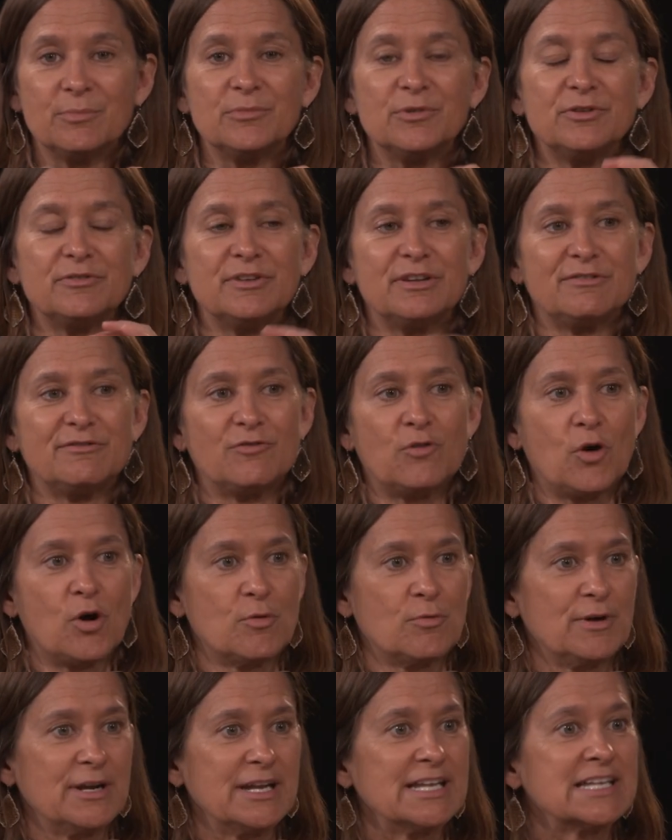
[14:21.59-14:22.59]
moving
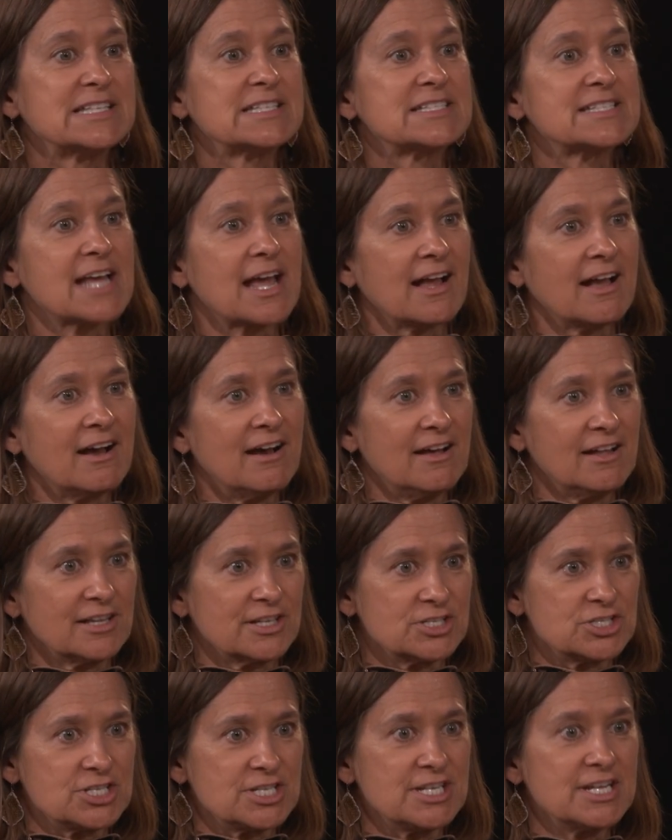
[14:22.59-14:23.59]
forward in
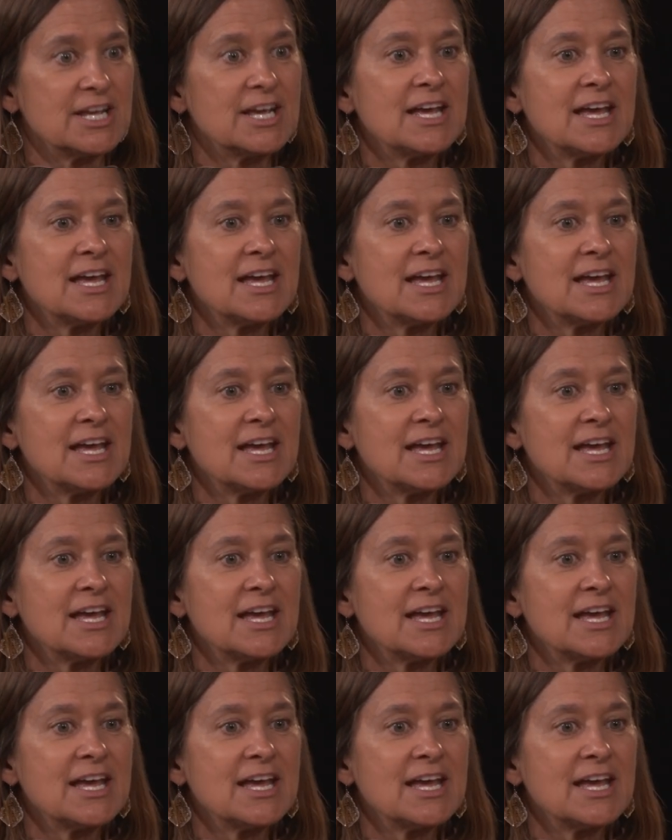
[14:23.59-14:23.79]
psychology.